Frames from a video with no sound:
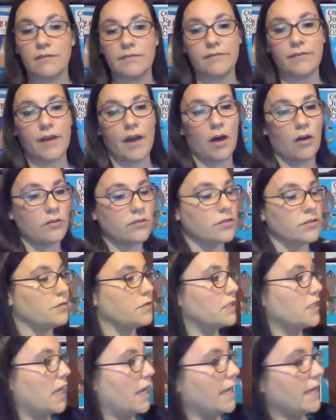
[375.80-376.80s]
of also
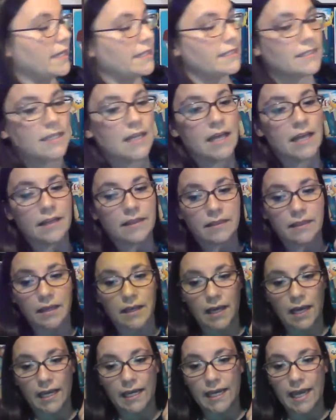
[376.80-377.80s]
science,
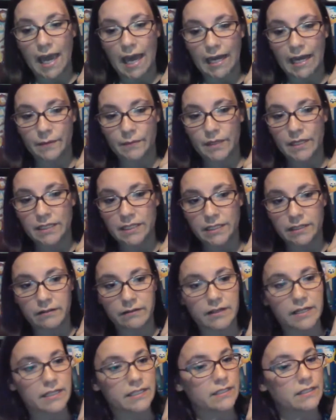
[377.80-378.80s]
the Academy
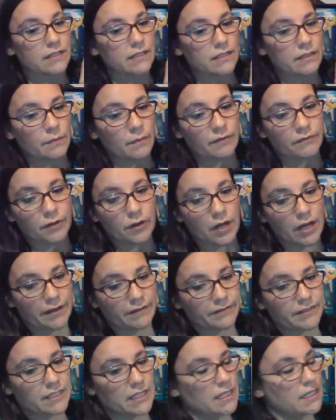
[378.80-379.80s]
series, some of you
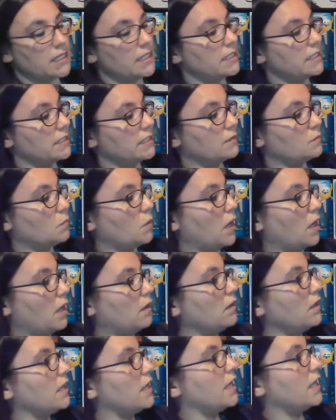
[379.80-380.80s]
have seen these as
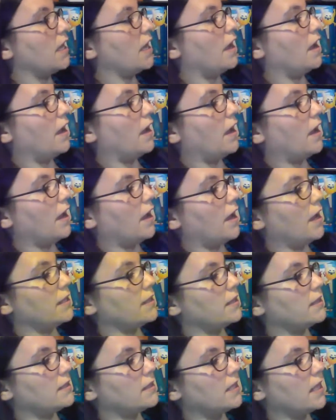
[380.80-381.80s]
well.
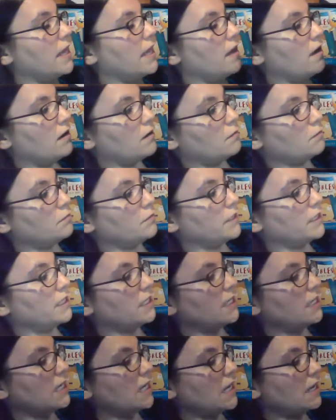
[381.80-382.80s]
They are
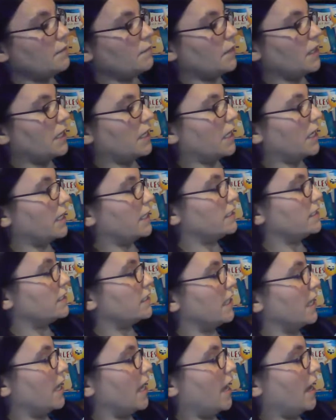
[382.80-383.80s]
really neat because they